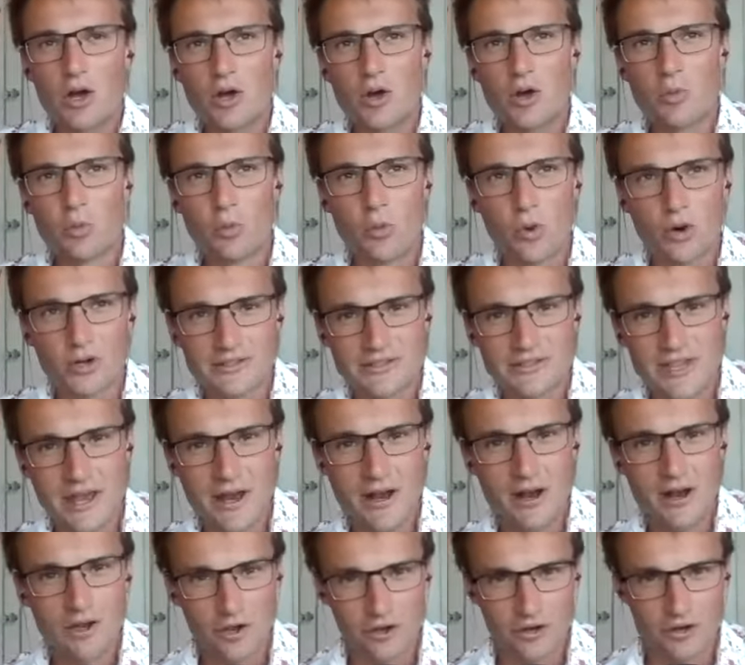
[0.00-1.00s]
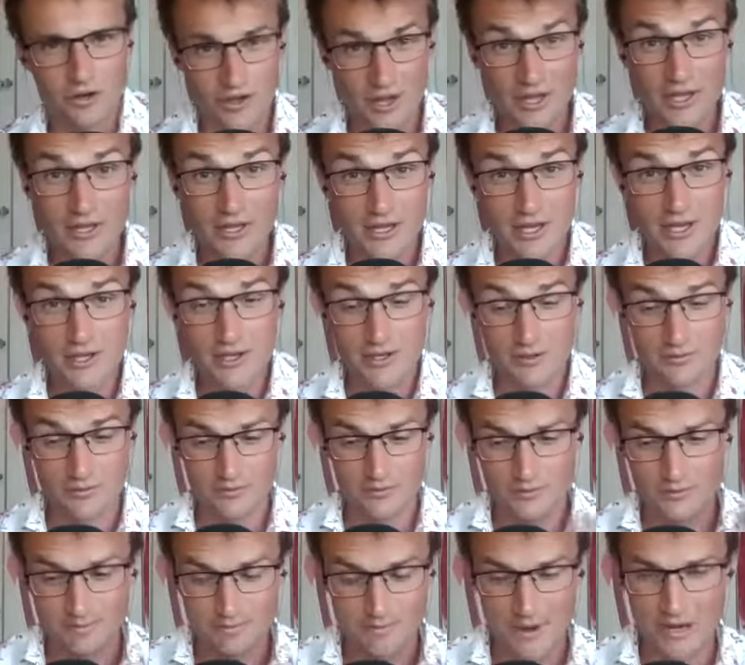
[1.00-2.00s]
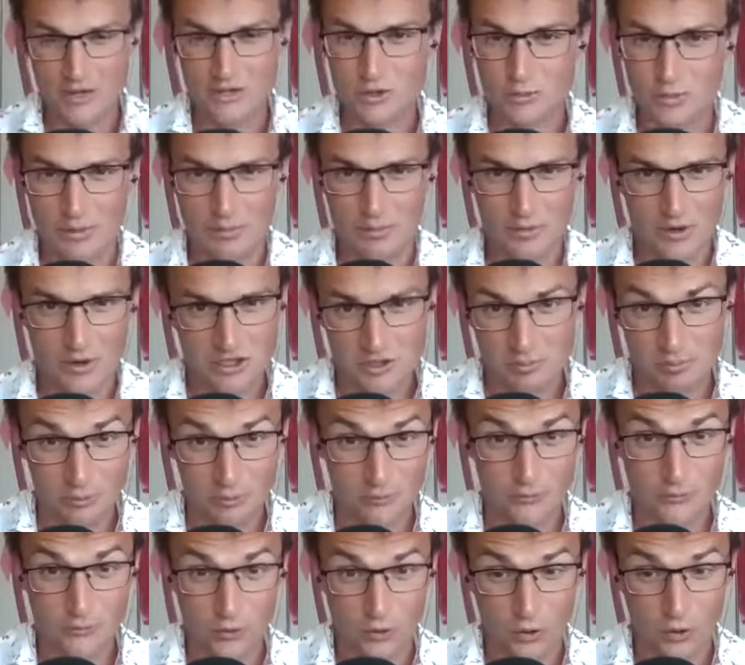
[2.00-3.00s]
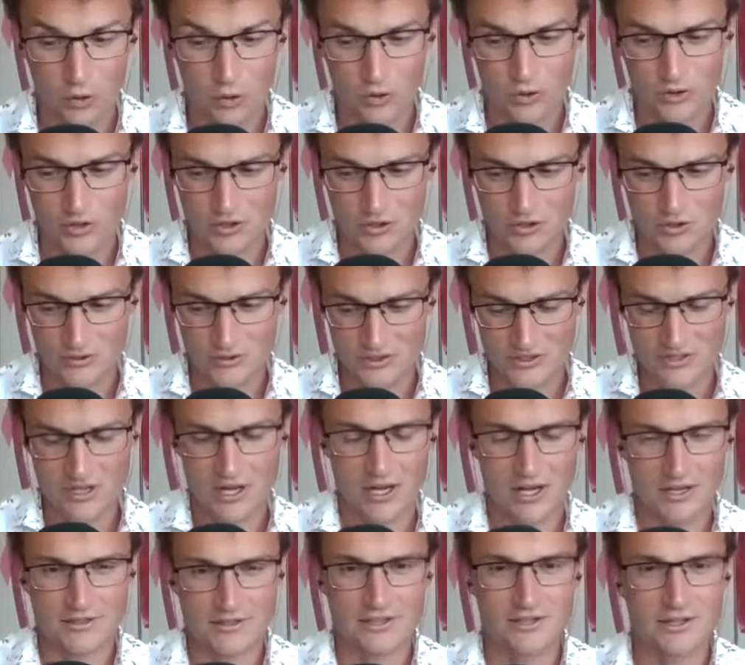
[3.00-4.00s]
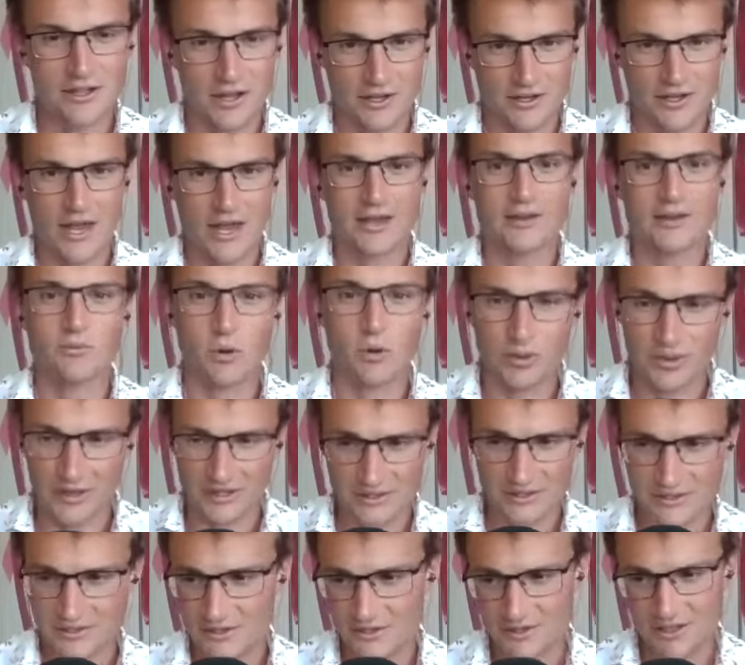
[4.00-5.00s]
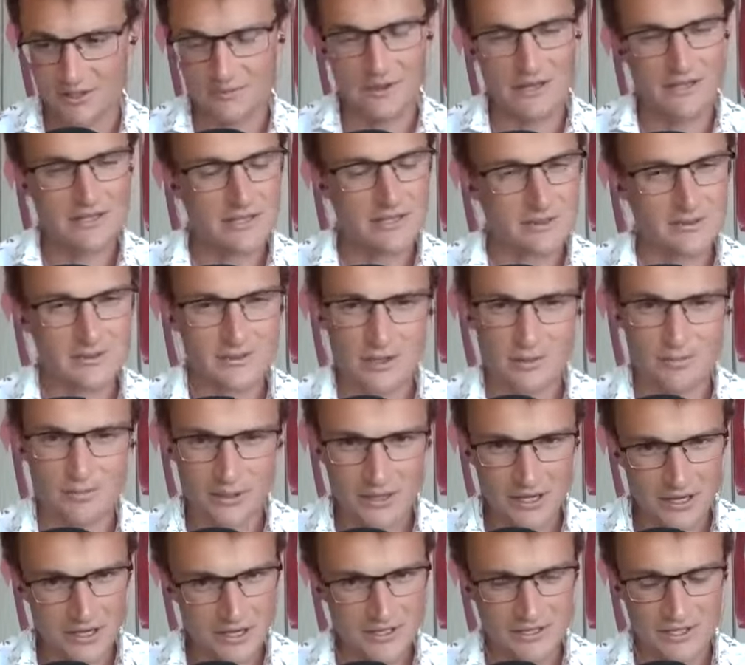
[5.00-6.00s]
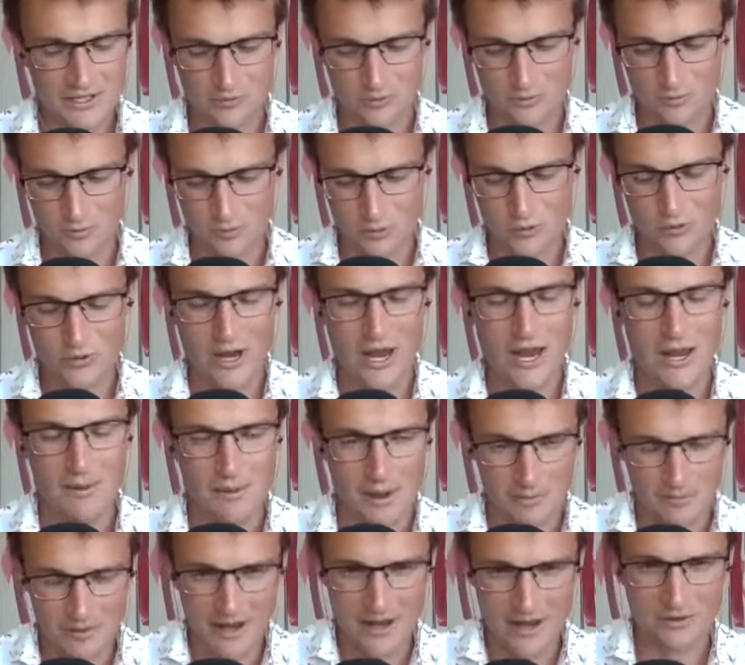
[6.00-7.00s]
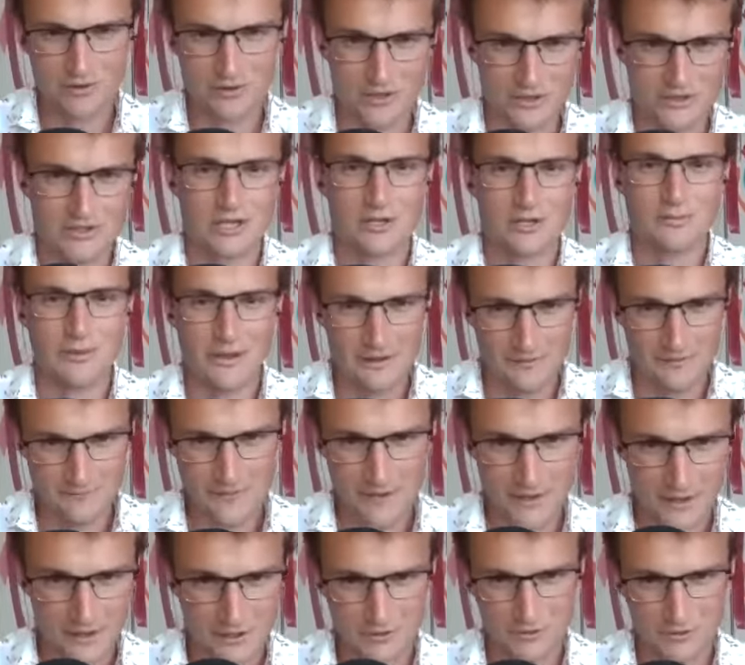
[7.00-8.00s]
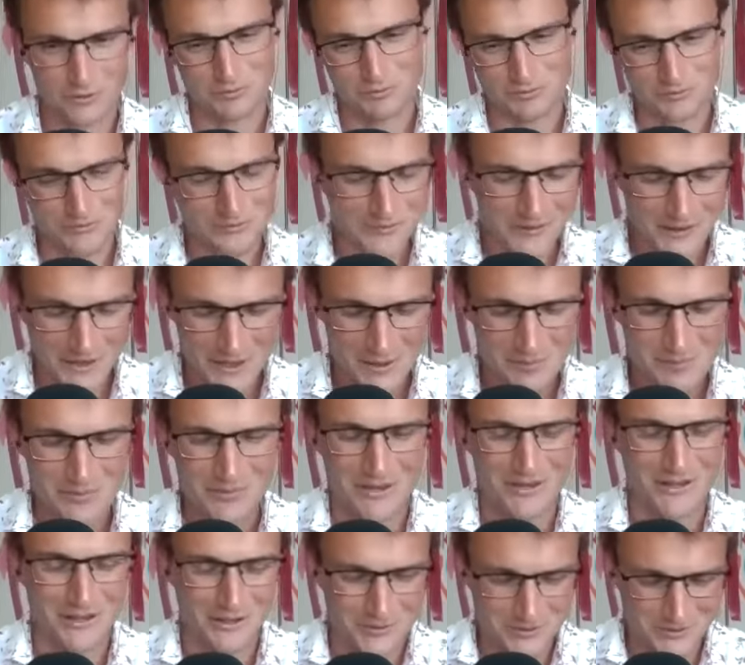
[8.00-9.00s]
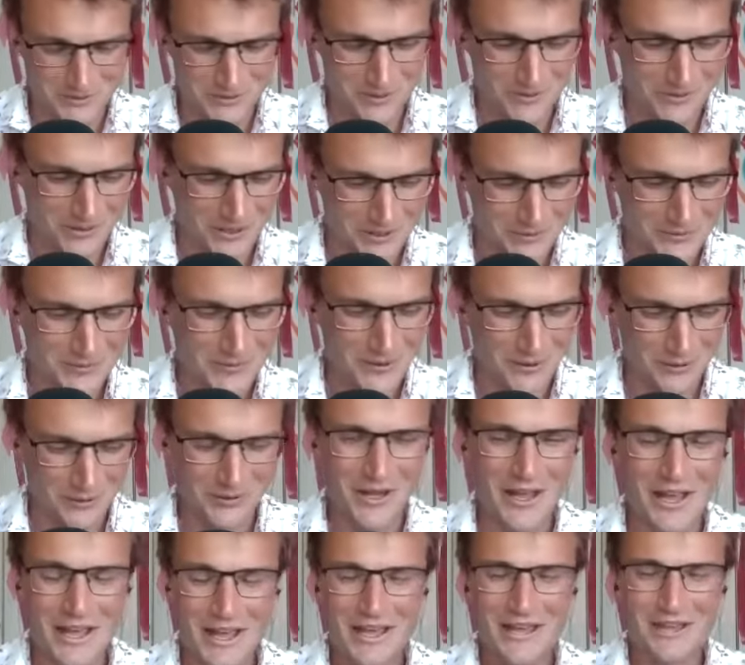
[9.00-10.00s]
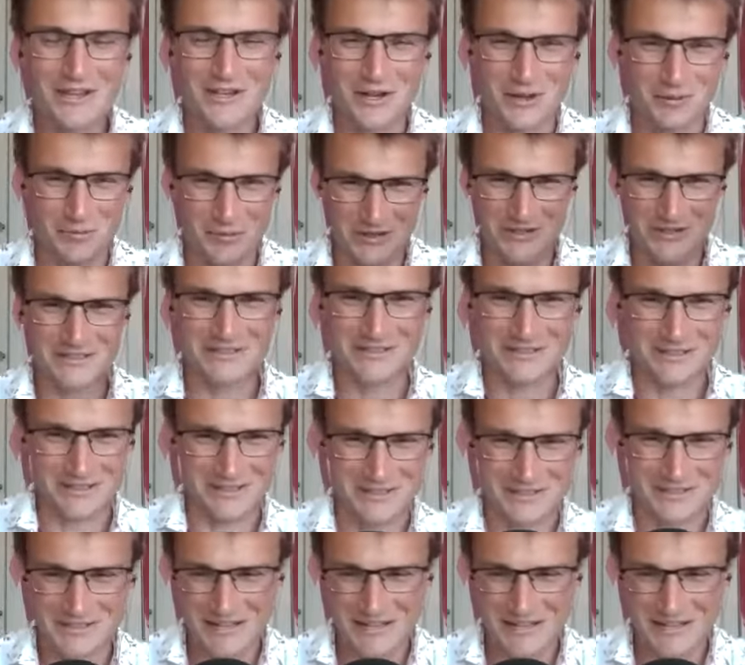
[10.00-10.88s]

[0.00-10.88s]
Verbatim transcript: was there a lot of thinking, mental preparation before you started? Like, okay, well, this is just going to be a t- completely different ball game. I'm now just going to be Phil or Philip. I know you don't like Phil, you know, but just